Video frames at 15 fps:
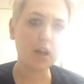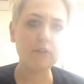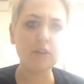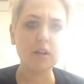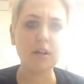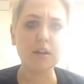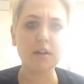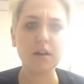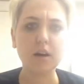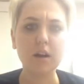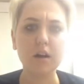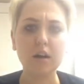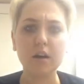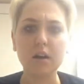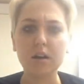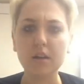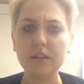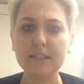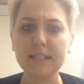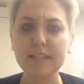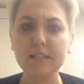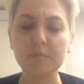been,
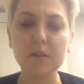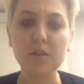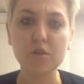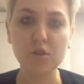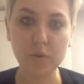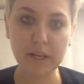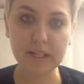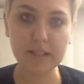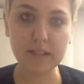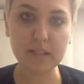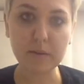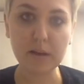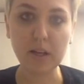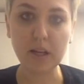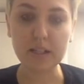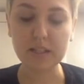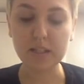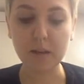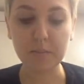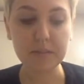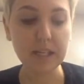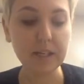let's see, it's been 2 weeks since my last
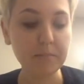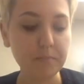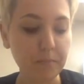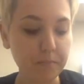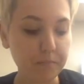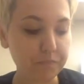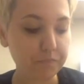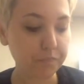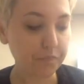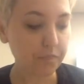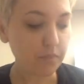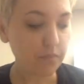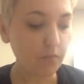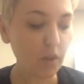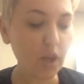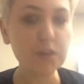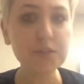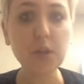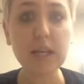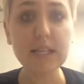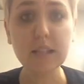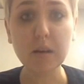update. So
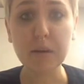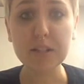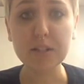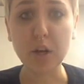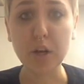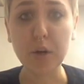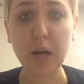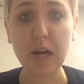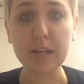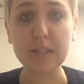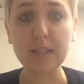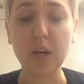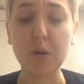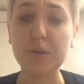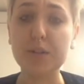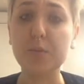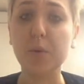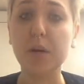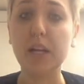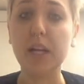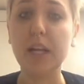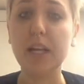last time I saw you guys, I was
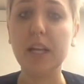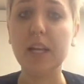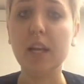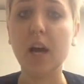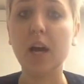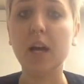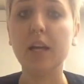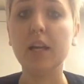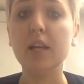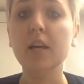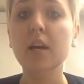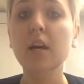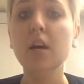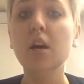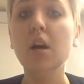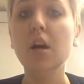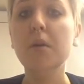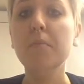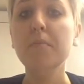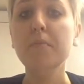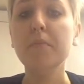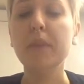
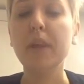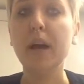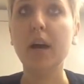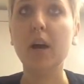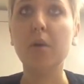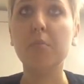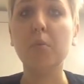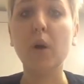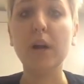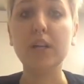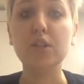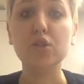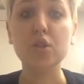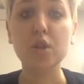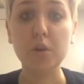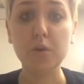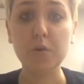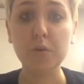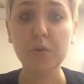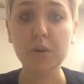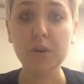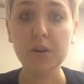
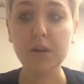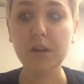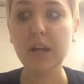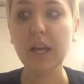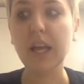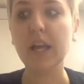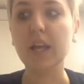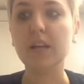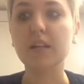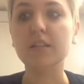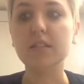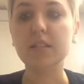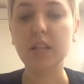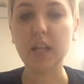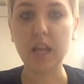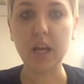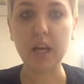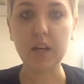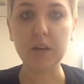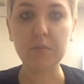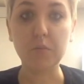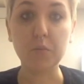189.2, and today I
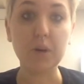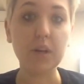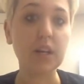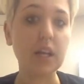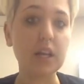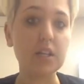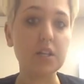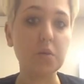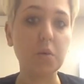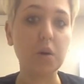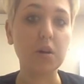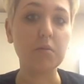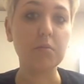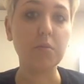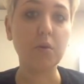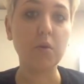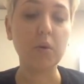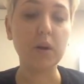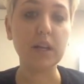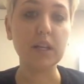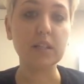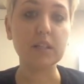am
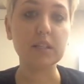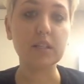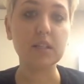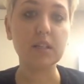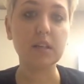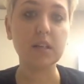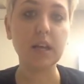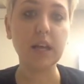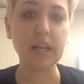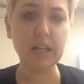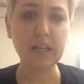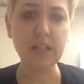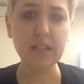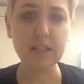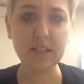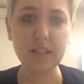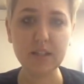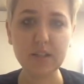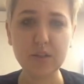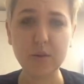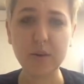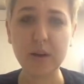191.8.
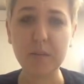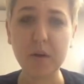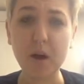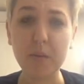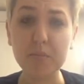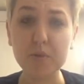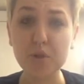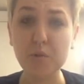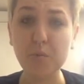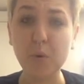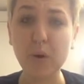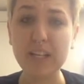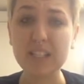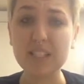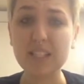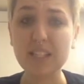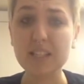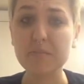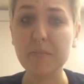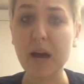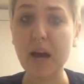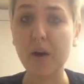So I'm up
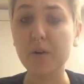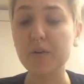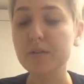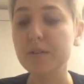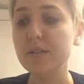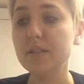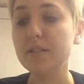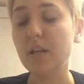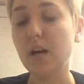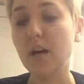2.6 pounds